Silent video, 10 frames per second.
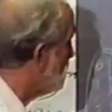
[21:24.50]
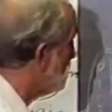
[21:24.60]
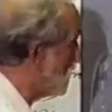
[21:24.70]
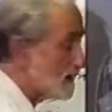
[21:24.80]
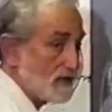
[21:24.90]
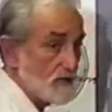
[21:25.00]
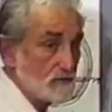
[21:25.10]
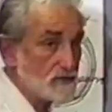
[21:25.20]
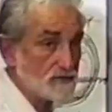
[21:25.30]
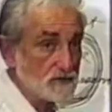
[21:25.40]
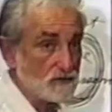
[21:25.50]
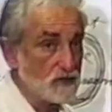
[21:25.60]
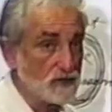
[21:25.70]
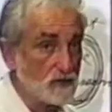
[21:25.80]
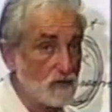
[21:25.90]
Well, that had, this
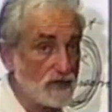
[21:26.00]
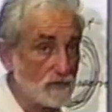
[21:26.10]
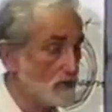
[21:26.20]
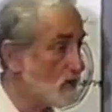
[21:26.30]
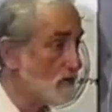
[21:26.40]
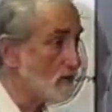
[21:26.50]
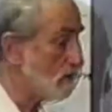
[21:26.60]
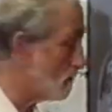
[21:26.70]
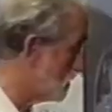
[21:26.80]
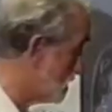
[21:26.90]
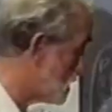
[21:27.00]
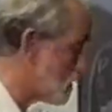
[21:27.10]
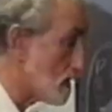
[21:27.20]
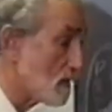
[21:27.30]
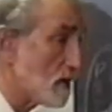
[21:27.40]
created quite a blow. This
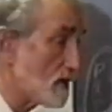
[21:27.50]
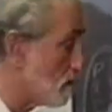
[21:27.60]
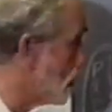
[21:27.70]
created quite a